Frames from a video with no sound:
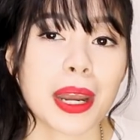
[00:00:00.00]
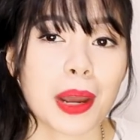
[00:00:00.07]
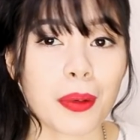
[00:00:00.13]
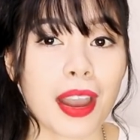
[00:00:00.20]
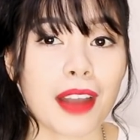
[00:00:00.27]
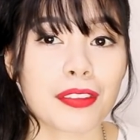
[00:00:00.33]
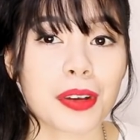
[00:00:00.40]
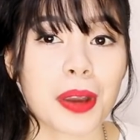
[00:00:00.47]
but
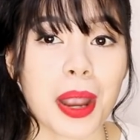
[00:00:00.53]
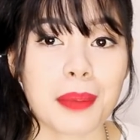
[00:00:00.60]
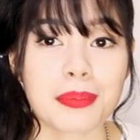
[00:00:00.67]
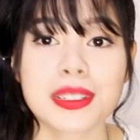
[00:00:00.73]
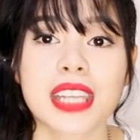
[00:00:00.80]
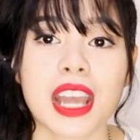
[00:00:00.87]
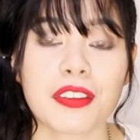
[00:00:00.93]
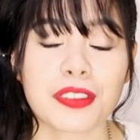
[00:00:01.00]
however,
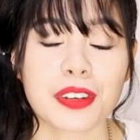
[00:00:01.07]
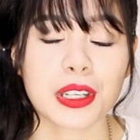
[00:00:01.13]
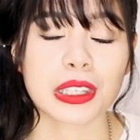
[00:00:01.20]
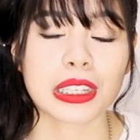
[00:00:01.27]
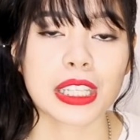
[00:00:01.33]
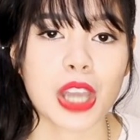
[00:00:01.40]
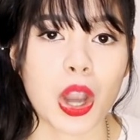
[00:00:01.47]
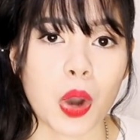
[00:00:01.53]
I'm
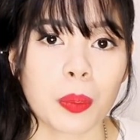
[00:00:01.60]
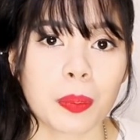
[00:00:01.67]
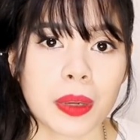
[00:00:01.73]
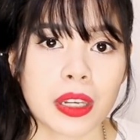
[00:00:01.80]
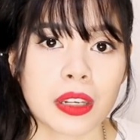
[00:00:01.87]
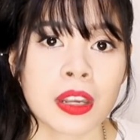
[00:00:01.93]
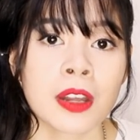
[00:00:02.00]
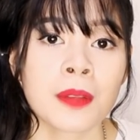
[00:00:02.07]
definitely
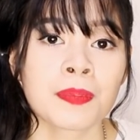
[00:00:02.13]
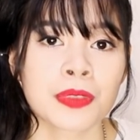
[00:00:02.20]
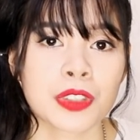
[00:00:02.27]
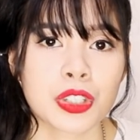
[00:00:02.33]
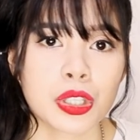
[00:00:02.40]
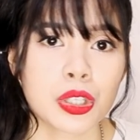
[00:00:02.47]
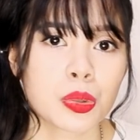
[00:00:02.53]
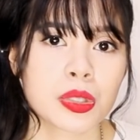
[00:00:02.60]
open
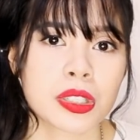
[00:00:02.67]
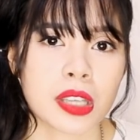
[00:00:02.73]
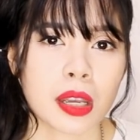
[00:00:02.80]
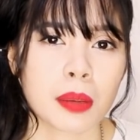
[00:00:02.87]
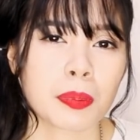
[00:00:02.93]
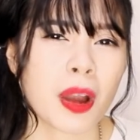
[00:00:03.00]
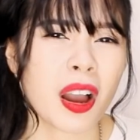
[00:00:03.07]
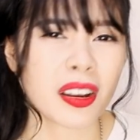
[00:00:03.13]
to
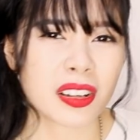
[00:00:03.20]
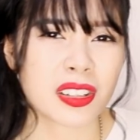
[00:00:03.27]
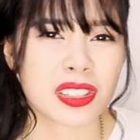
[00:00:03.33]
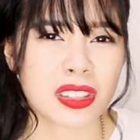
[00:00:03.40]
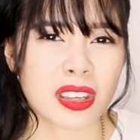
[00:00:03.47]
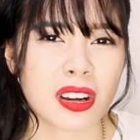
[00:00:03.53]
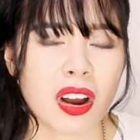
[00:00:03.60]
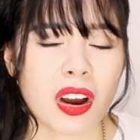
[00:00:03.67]
using products
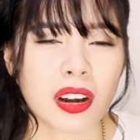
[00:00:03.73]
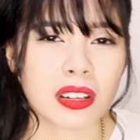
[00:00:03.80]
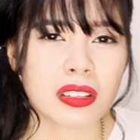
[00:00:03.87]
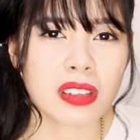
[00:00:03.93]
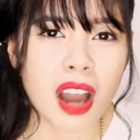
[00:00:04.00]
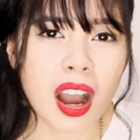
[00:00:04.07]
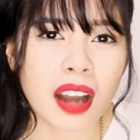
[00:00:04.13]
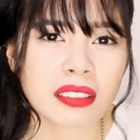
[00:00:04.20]
that are
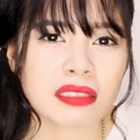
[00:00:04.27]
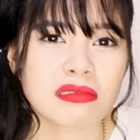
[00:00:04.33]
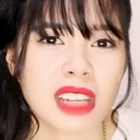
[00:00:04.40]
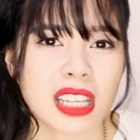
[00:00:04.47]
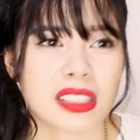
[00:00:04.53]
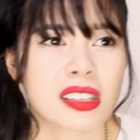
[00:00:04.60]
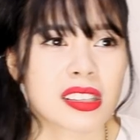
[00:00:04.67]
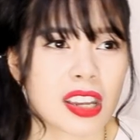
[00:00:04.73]
not
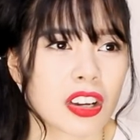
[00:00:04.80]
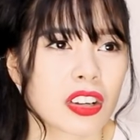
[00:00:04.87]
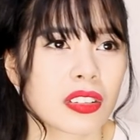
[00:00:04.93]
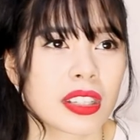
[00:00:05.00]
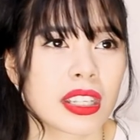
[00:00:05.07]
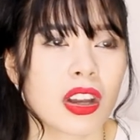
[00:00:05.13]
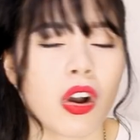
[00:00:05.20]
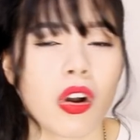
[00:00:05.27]

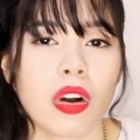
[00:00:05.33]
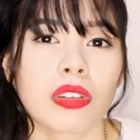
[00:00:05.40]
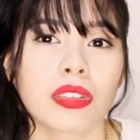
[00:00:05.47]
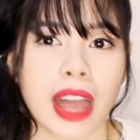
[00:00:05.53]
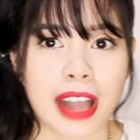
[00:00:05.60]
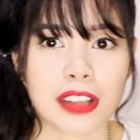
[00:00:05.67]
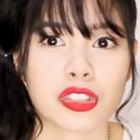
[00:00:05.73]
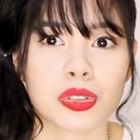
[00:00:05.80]
necessarily all
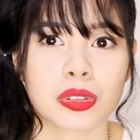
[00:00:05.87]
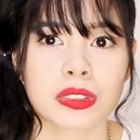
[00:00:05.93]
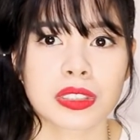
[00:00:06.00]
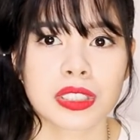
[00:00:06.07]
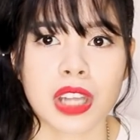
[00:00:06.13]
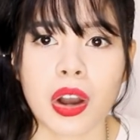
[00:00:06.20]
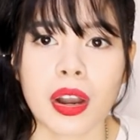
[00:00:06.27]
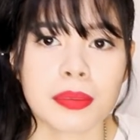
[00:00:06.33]
natural.
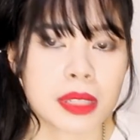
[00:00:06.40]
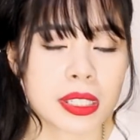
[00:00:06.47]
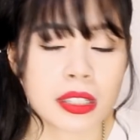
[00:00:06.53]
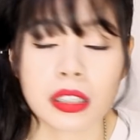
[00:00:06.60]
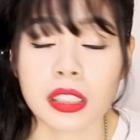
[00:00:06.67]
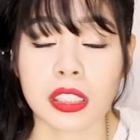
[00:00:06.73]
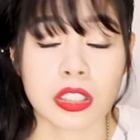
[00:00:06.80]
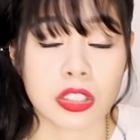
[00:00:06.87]
You know, I'm
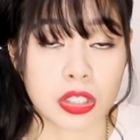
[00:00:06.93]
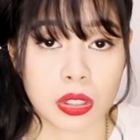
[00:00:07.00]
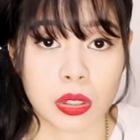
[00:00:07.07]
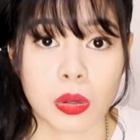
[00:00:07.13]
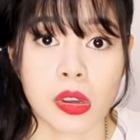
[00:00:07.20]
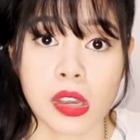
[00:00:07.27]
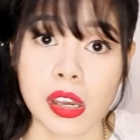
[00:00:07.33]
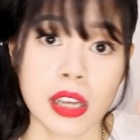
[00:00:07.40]
still gonna
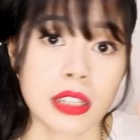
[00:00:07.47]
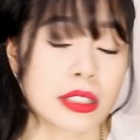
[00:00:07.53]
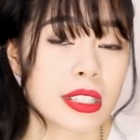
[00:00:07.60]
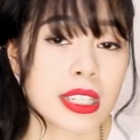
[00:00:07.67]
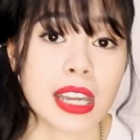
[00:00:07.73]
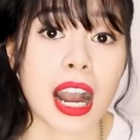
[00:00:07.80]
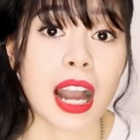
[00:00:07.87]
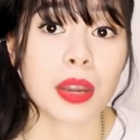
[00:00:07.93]
do
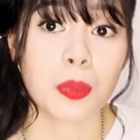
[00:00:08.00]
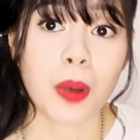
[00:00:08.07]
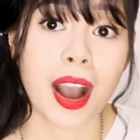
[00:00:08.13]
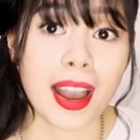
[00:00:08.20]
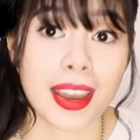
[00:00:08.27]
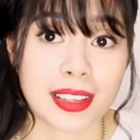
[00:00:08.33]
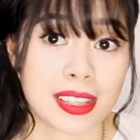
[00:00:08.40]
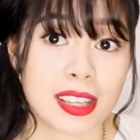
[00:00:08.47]

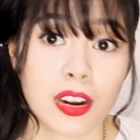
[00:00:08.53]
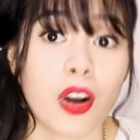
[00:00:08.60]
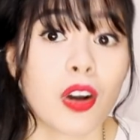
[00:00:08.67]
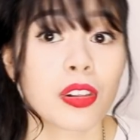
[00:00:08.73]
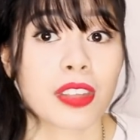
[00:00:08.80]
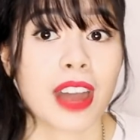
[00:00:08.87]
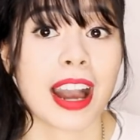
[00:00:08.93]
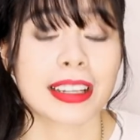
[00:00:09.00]
DIYs and
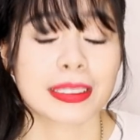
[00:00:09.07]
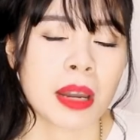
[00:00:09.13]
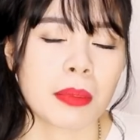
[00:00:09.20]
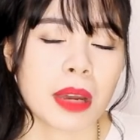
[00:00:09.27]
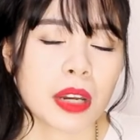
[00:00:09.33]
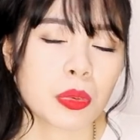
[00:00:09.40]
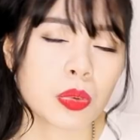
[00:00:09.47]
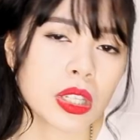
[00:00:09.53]
all that,
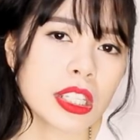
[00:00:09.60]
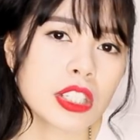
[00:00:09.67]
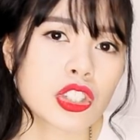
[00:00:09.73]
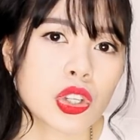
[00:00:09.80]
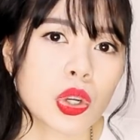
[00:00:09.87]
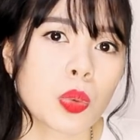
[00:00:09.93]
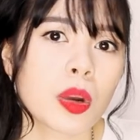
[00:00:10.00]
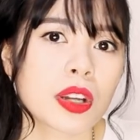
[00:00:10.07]
but I really
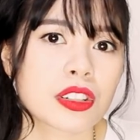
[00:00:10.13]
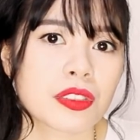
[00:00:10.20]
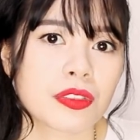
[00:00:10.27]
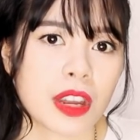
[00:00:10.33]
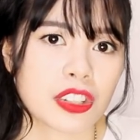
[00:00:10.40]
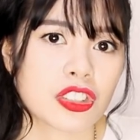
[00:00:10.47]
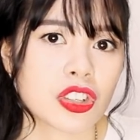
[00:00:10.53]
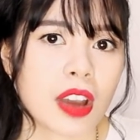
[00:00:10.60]
do want to
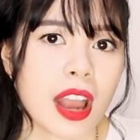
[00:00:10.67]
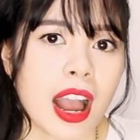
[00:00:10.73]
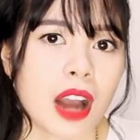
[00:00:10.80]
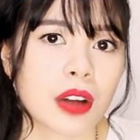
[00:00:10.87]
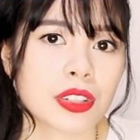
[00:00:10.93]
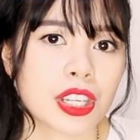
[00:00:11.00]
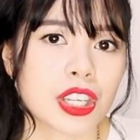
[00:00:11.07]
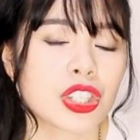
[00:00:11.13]
venture
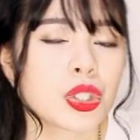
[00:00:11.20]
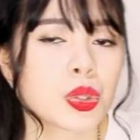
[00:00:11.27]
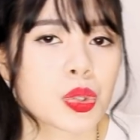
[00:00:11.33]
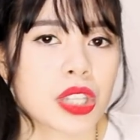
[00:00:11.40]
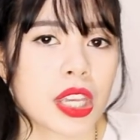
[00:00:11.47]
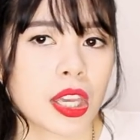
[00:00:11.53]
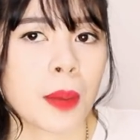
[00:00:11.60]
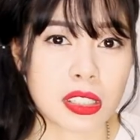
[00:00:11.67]
out in
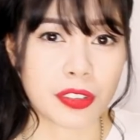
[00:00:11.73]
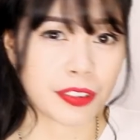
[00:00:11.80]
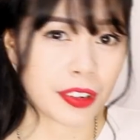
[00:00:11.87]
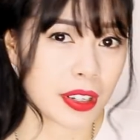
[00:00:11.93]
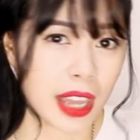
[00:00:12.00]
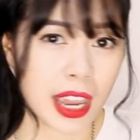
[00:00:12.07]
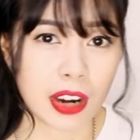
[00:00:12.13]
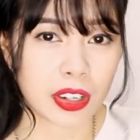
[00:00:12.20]
using
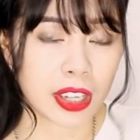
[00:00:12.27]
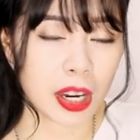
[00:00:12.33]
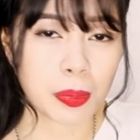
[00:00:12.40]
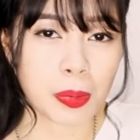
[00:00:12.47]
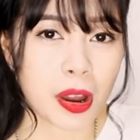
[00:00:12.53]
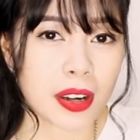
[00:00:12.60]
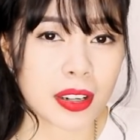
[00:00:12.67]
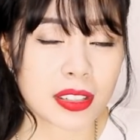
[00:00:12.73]
different hair care
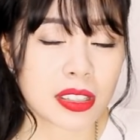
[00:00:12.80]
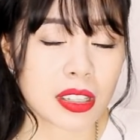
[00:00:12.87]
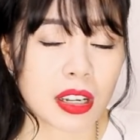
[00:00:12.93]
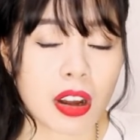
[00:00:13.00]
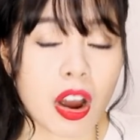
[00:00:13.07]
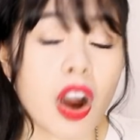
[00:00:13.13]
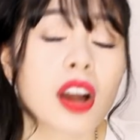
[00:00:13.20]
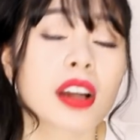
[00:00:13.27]
products
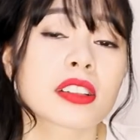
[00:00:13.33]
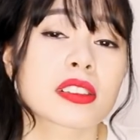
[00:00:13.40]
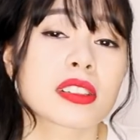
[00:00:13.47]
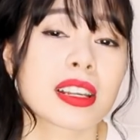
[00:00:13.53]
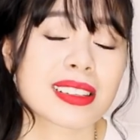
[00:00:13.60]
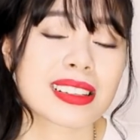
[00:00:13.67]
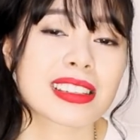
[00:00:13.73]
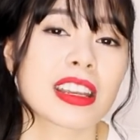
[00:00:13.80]
that aren't
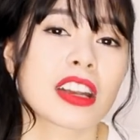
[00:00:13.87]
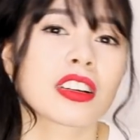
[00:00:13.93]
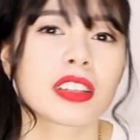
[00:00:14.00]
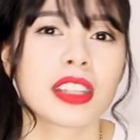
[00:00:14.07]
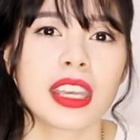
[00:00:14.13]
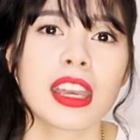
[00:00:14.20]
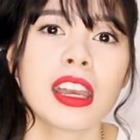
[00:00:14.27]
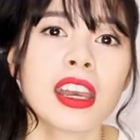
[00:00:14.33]

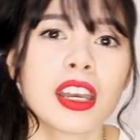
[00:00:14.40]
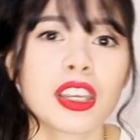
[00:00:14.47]
necessarily